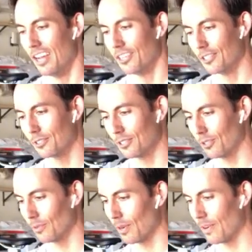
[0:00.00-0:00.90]
New
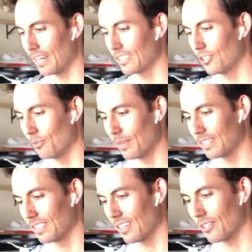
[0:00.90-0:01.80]
two rowing 2
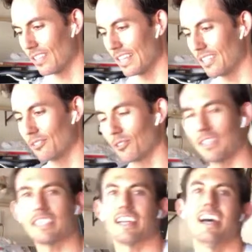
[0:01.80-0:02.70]
months ago. Thank you,
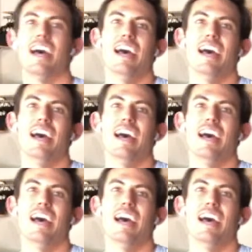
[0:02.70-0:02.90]
Teresa.